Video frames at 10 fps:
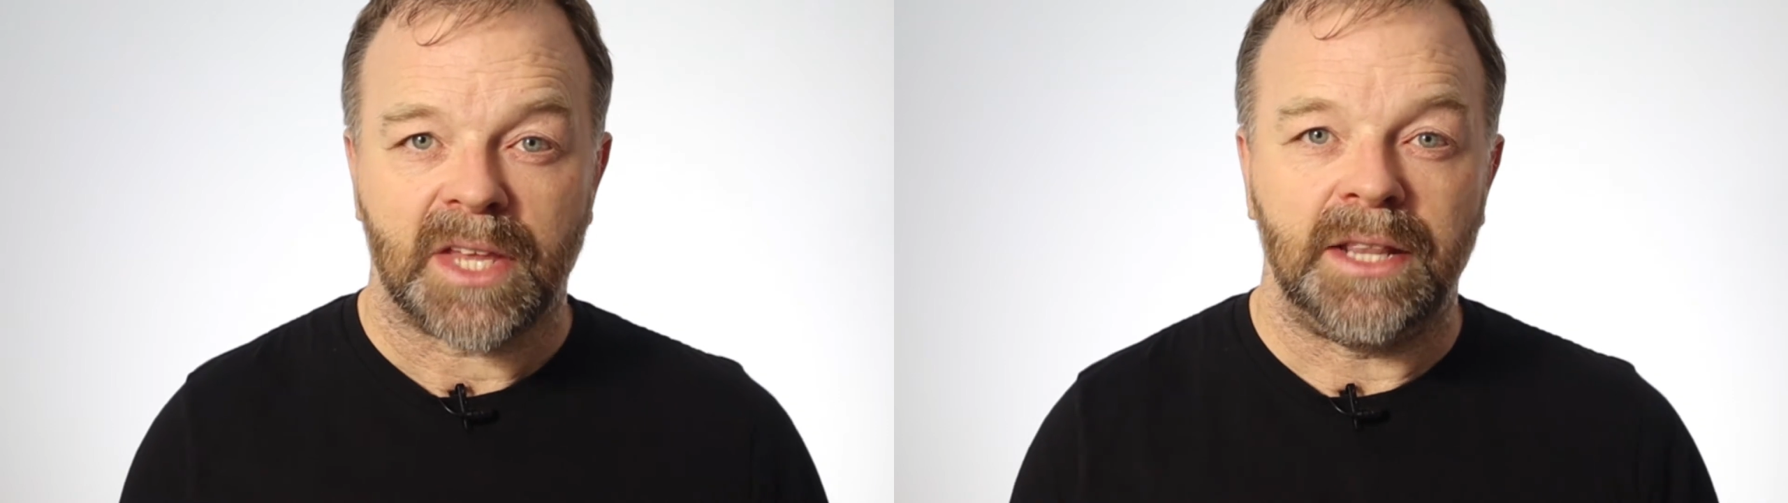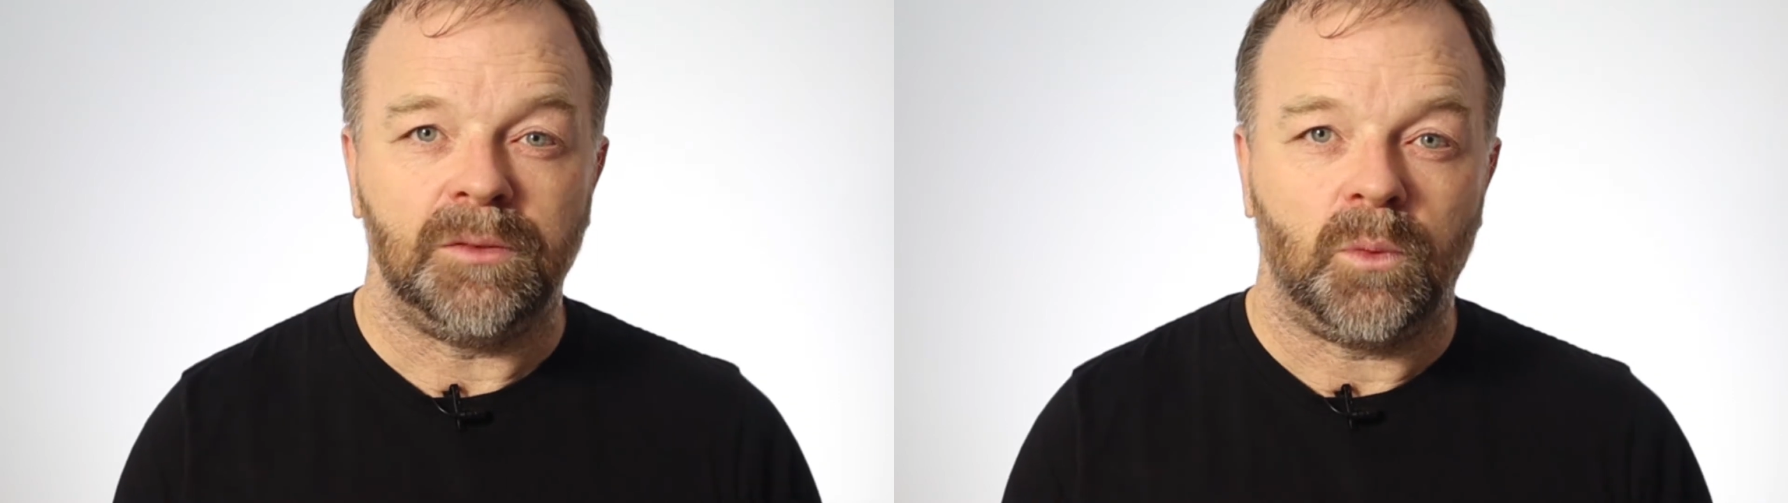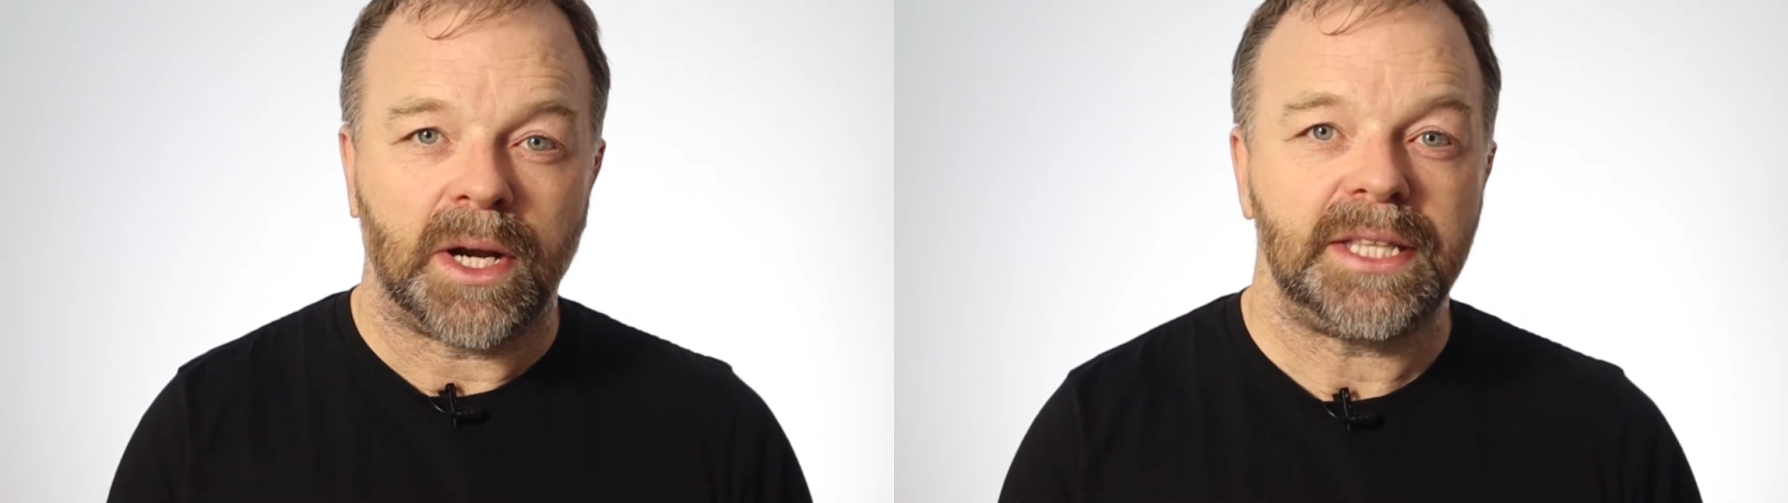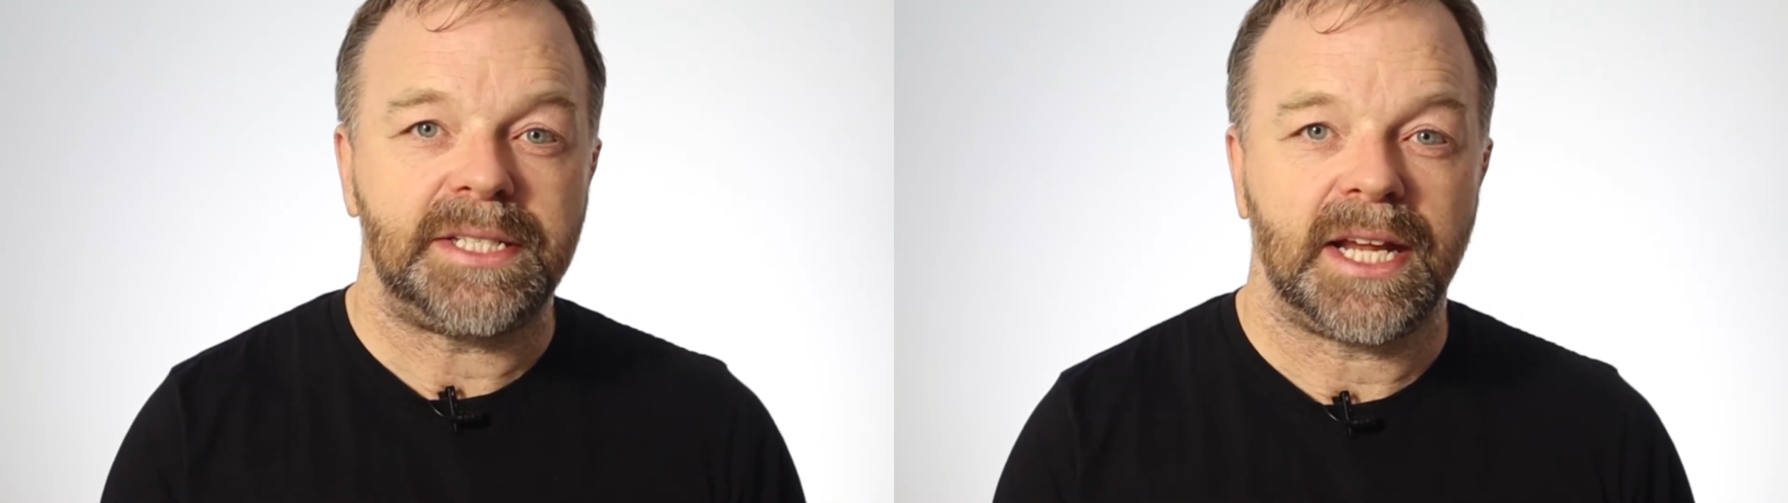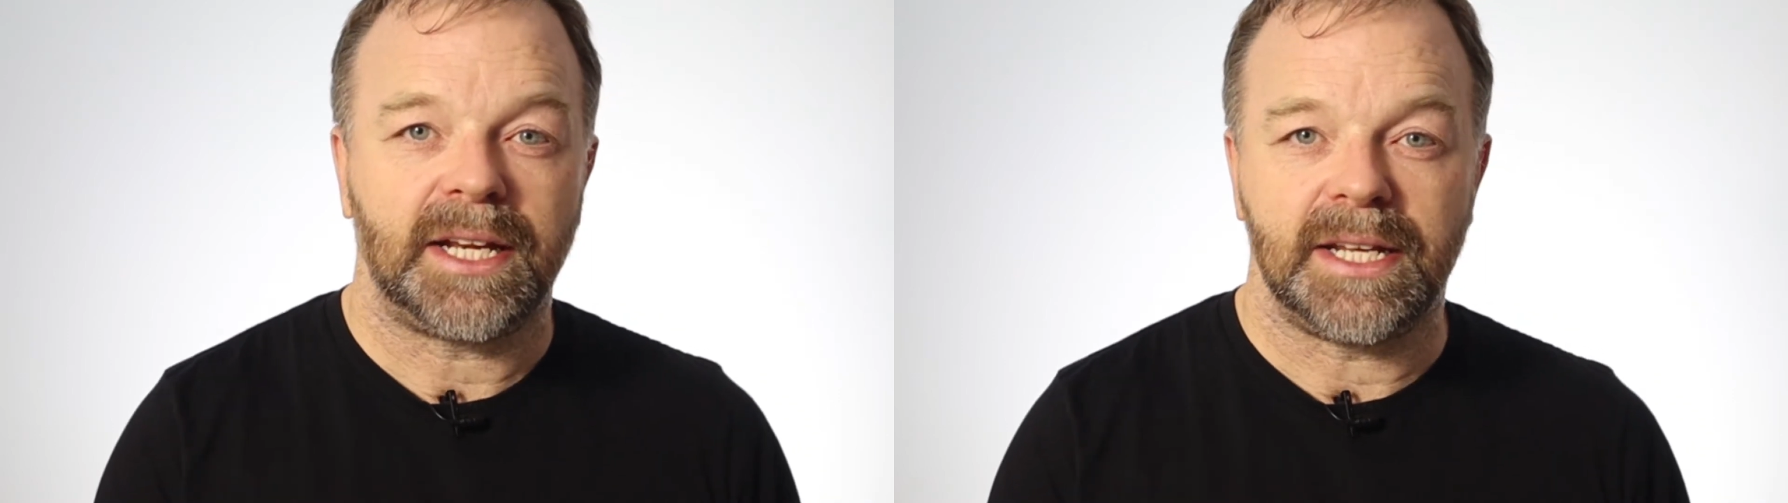And one of the
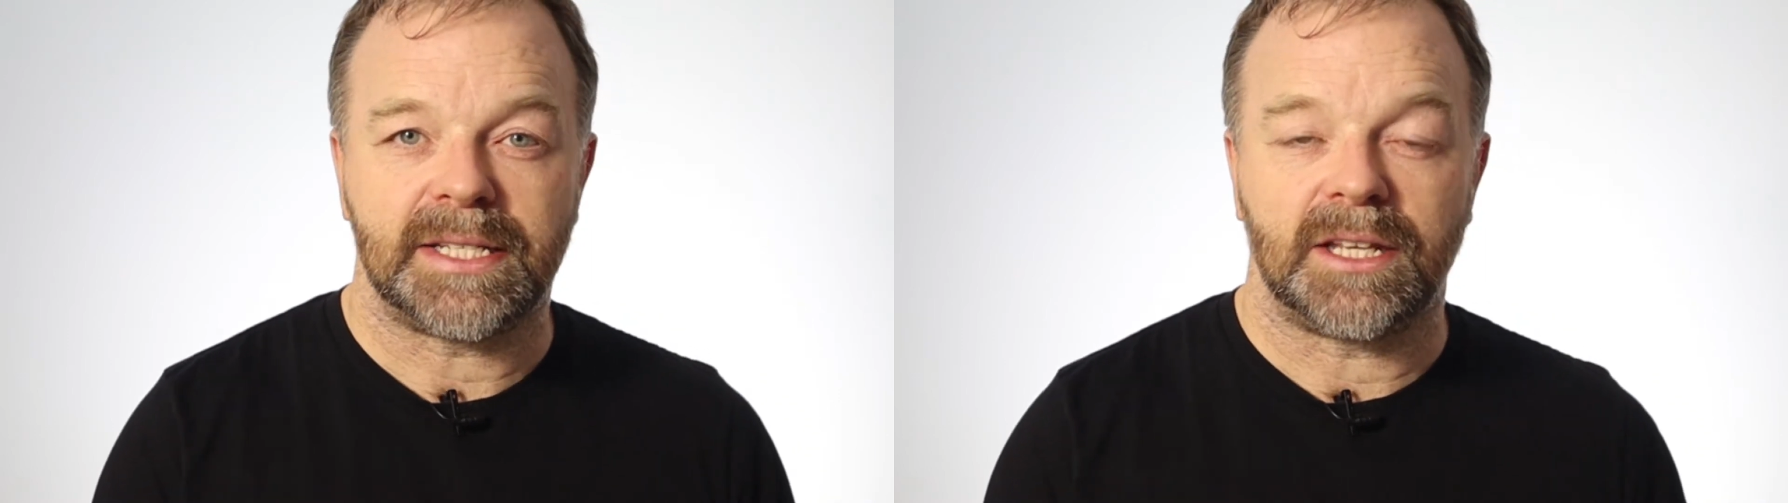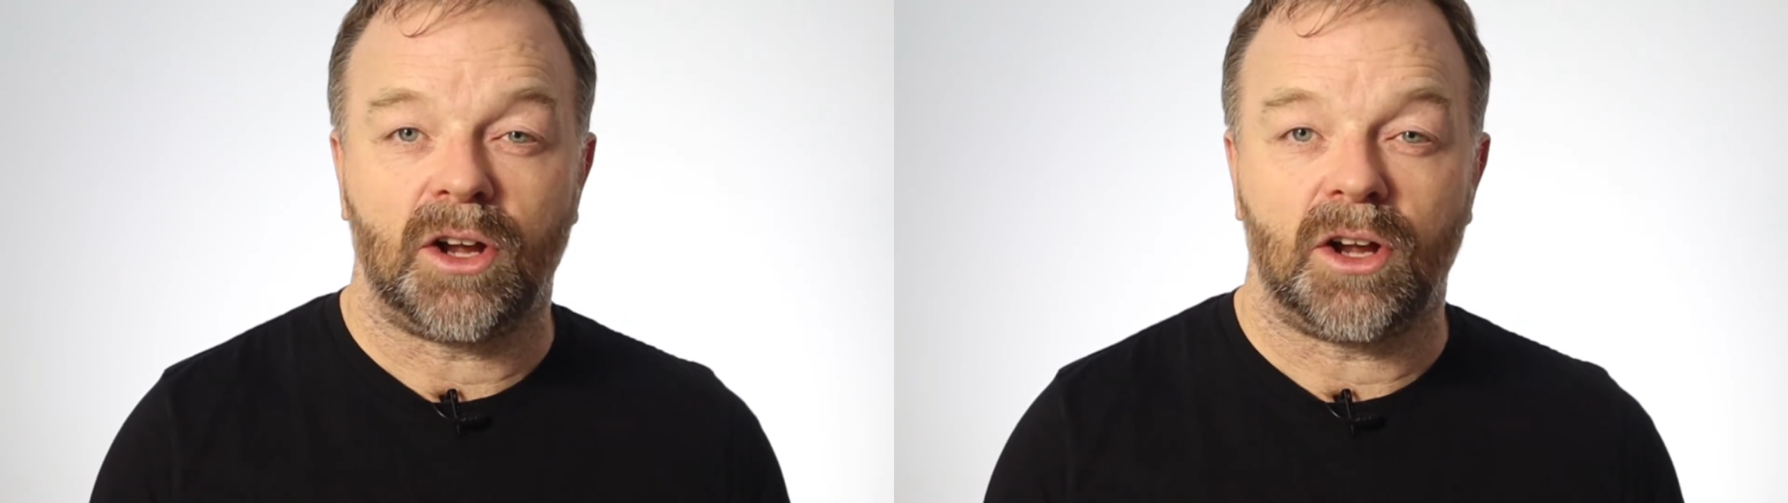techniques that